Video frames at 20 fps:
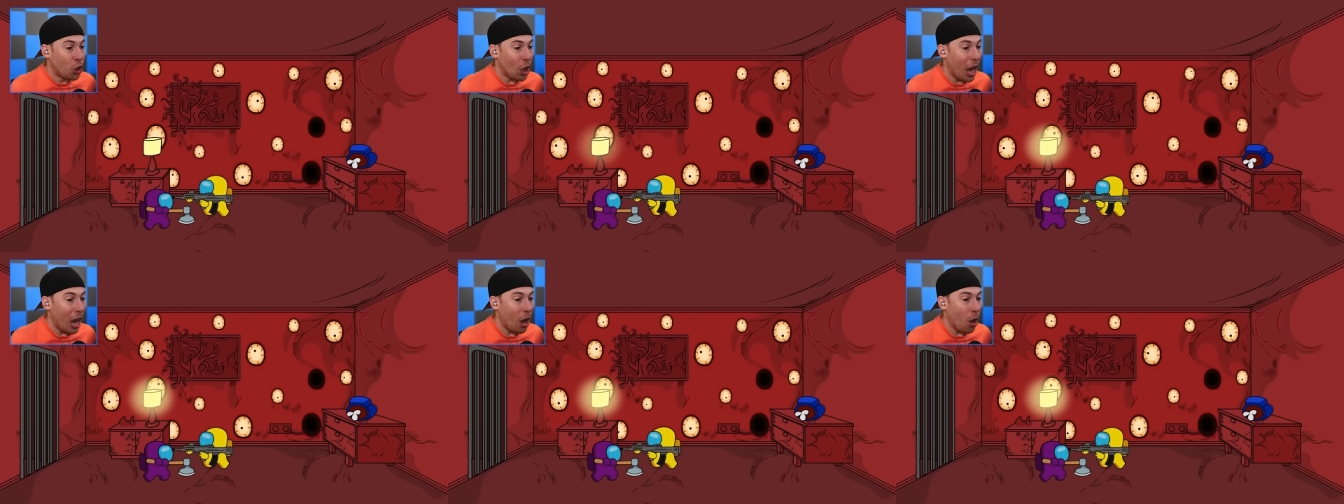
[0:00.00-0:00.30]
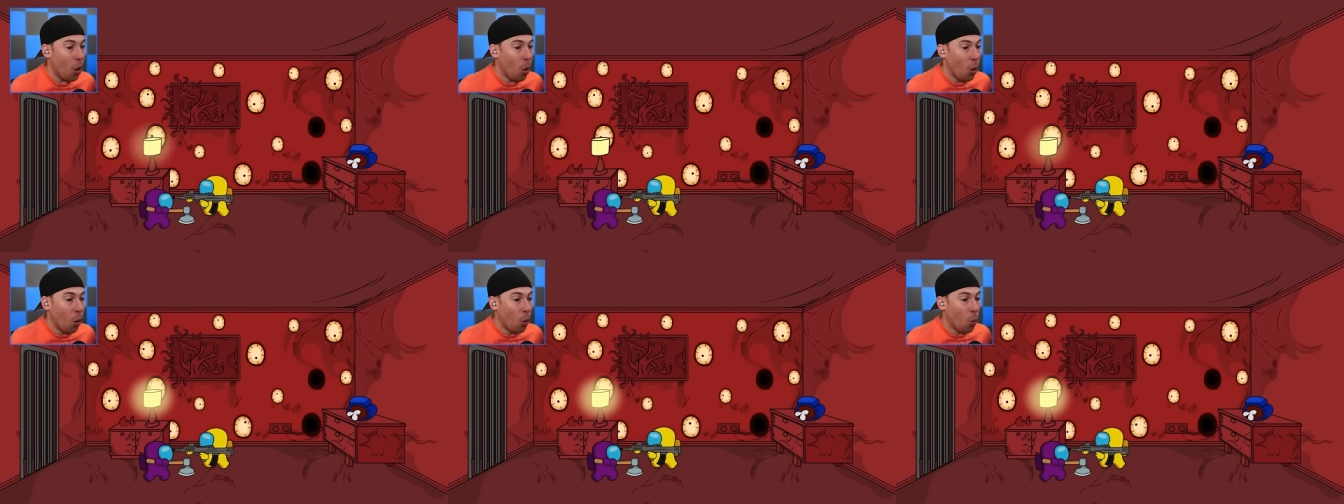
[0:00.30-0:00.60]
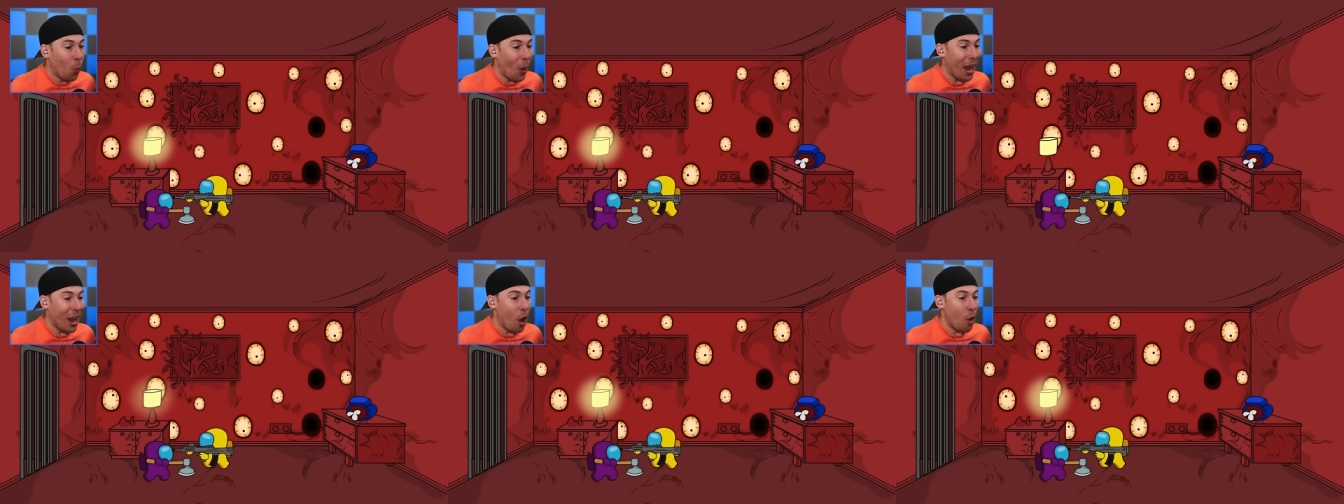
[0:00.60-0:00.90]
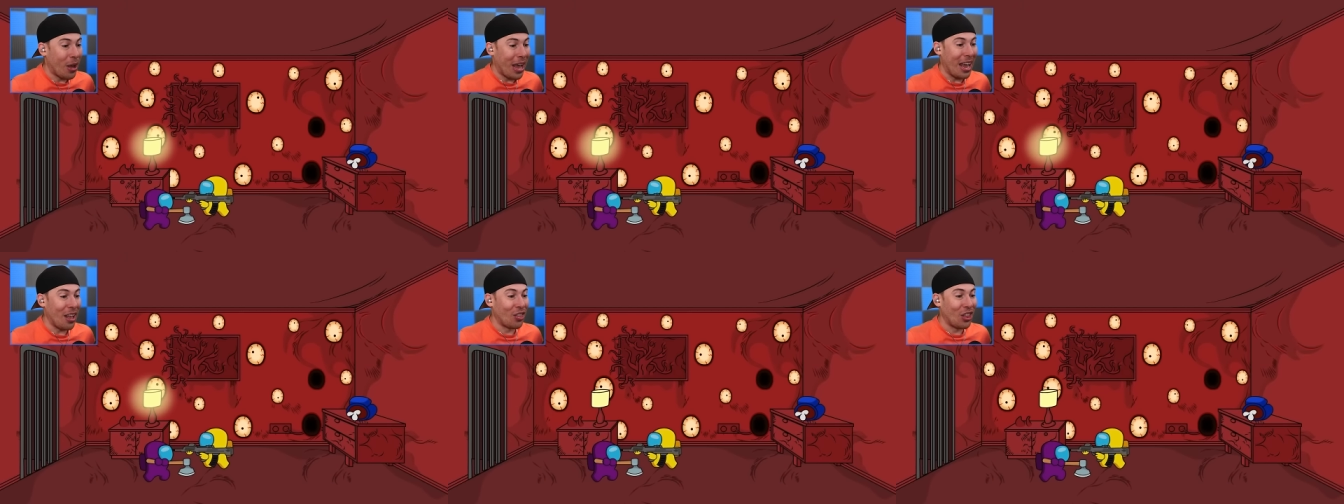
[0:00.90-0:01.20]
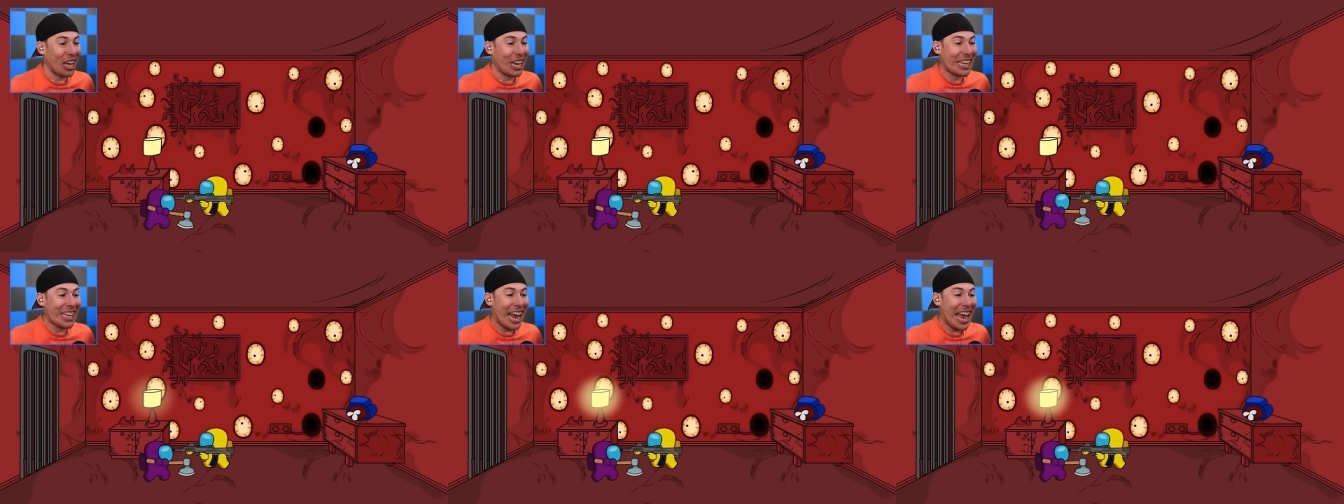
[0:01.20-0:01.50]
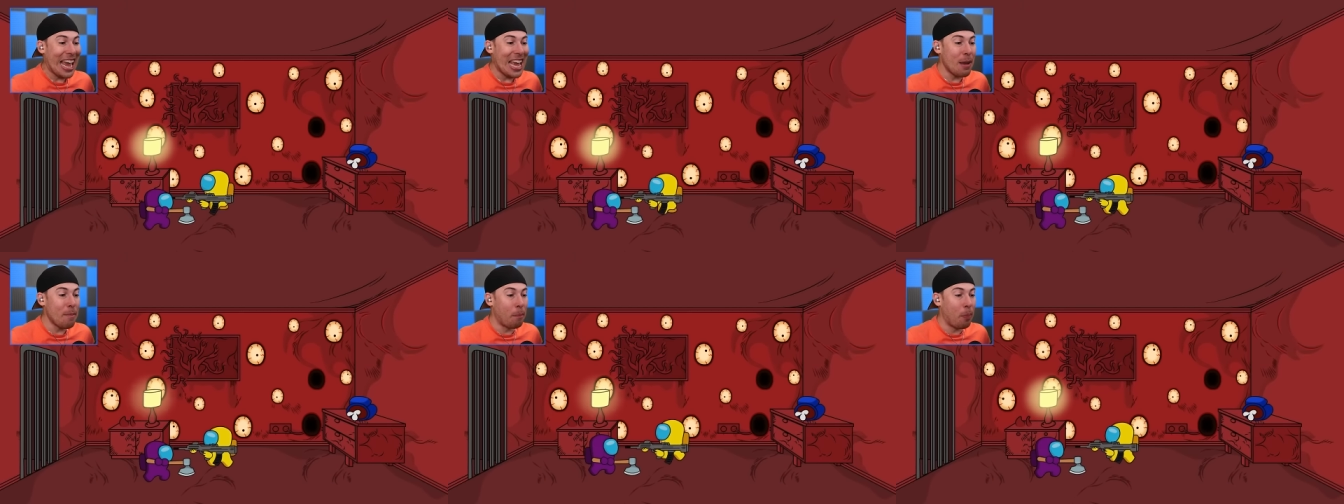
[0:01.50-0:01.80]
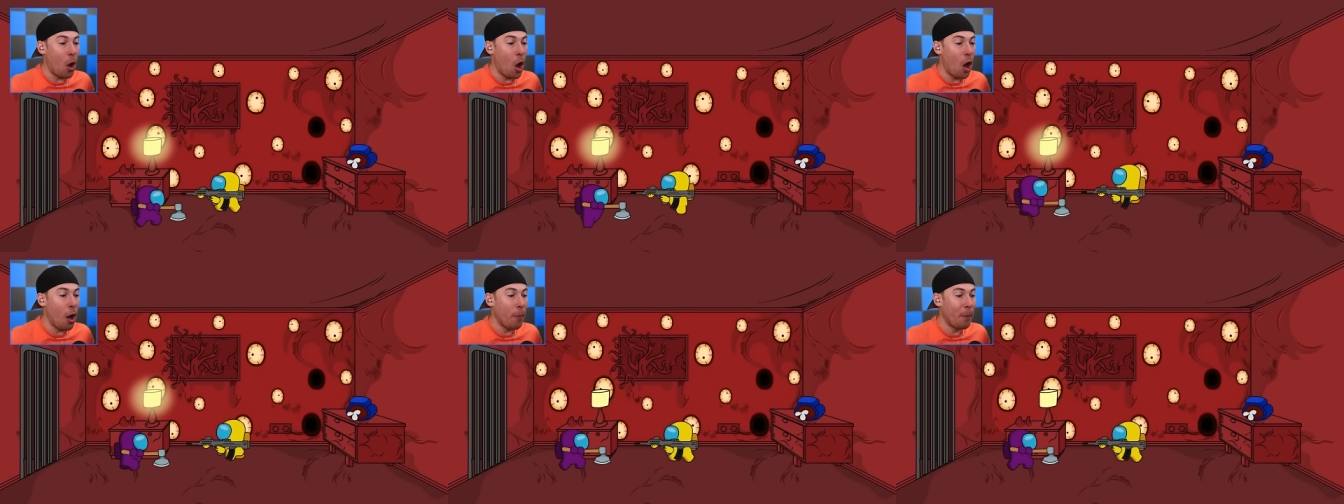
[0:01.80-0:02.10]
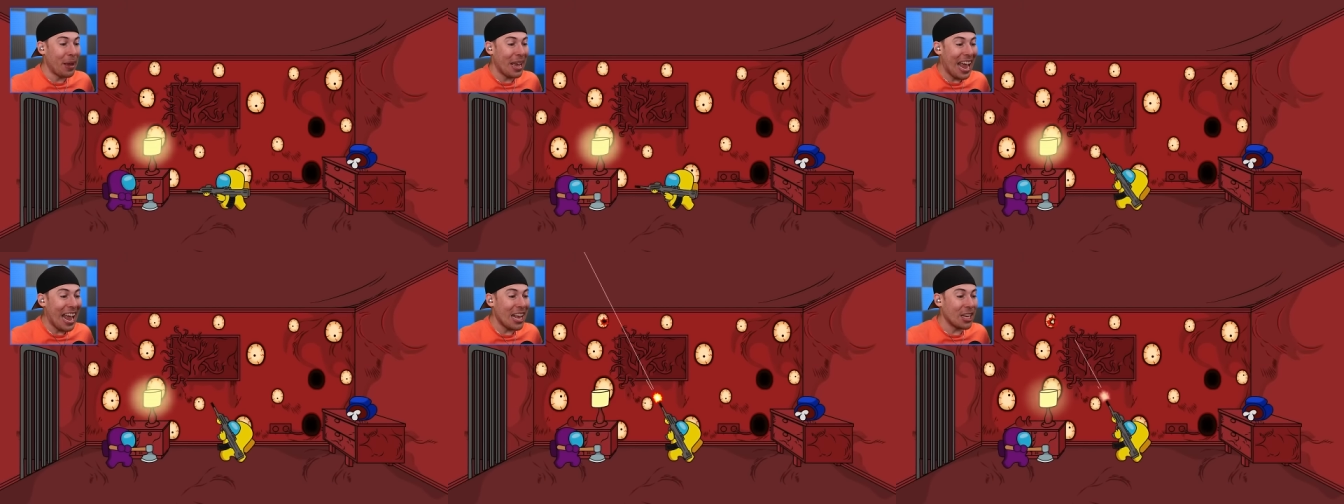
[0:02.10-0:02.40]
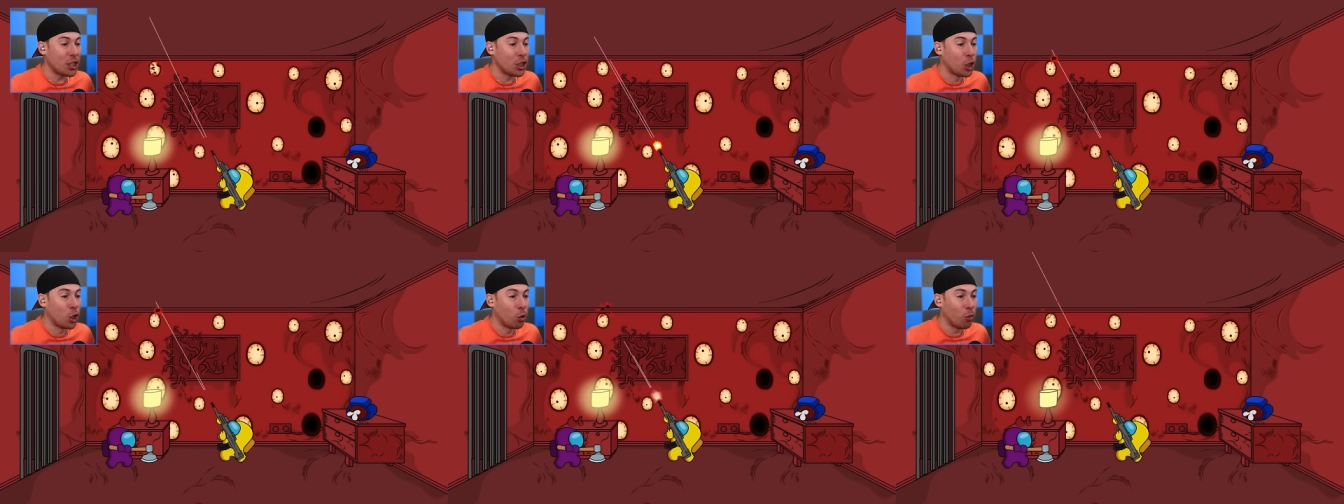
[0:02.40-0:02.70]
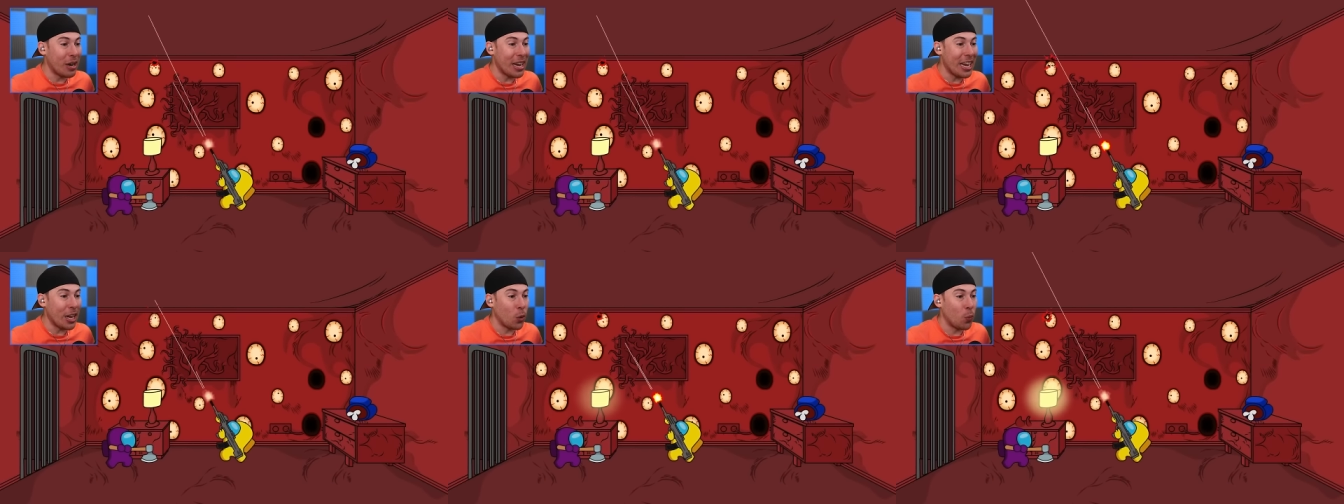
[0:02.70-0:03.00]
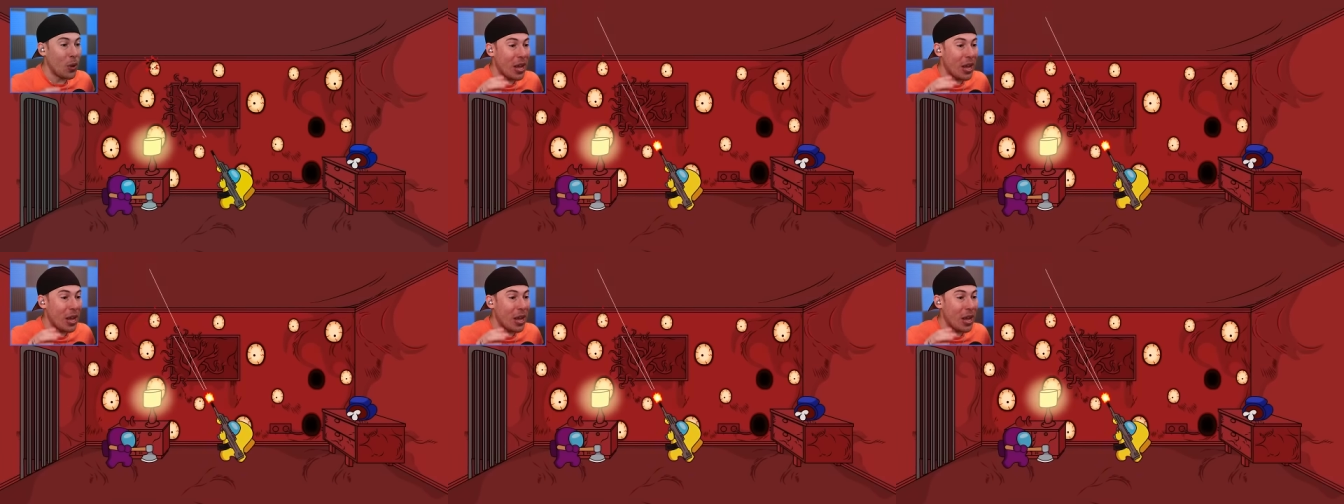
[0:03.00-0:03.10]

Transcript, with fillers: The Wait, okay, the light bulb is green.